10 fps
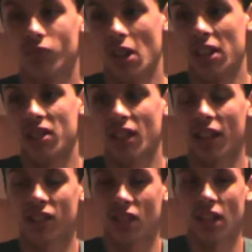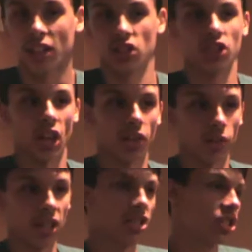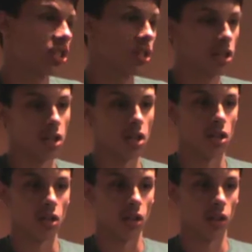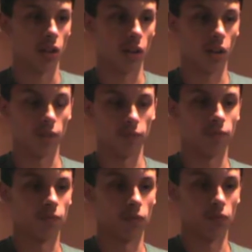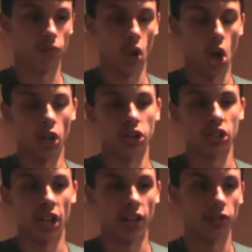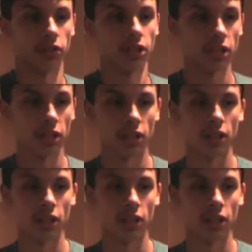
It's like the next generation of lawn chairs.